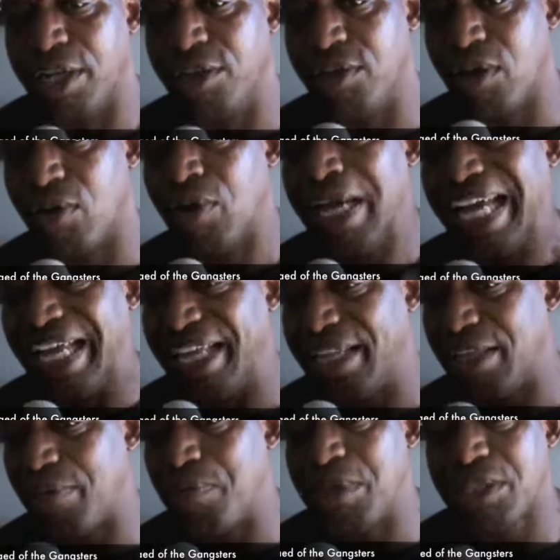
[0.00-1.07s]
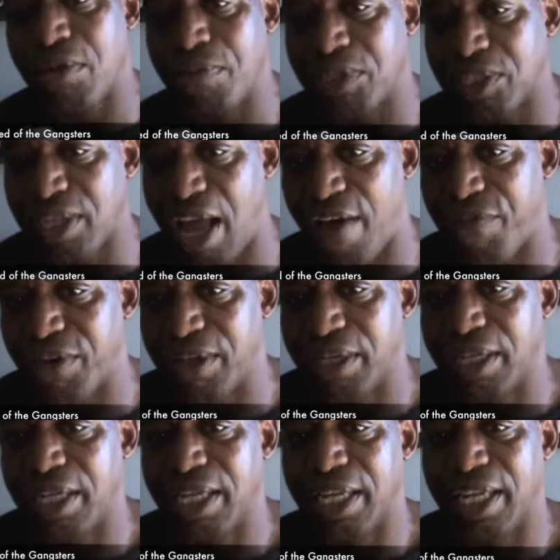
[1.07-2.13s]
You know, and Mr. Mustafa
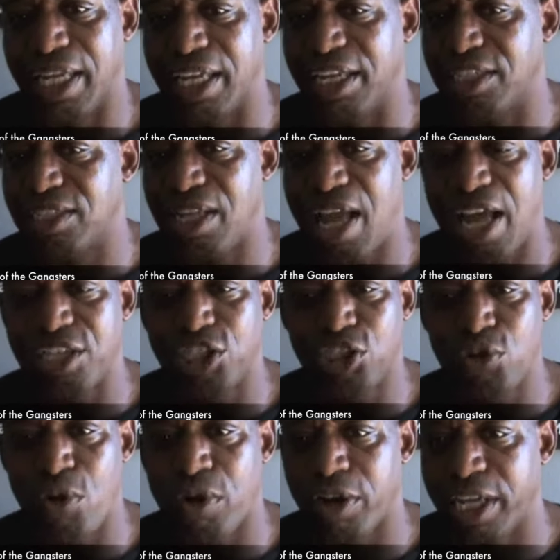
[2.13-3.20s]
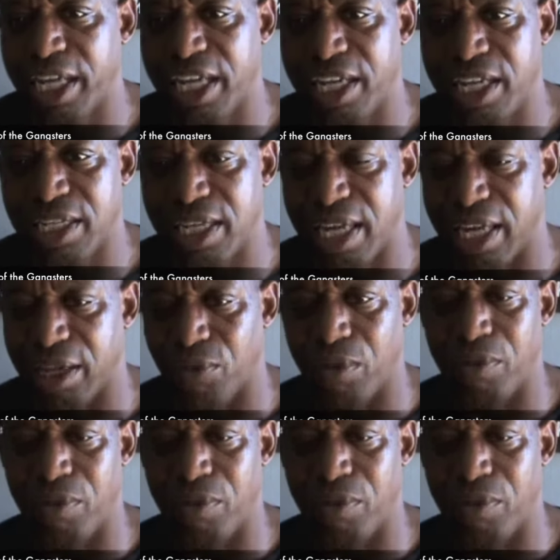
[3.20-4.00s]
is not short of anything.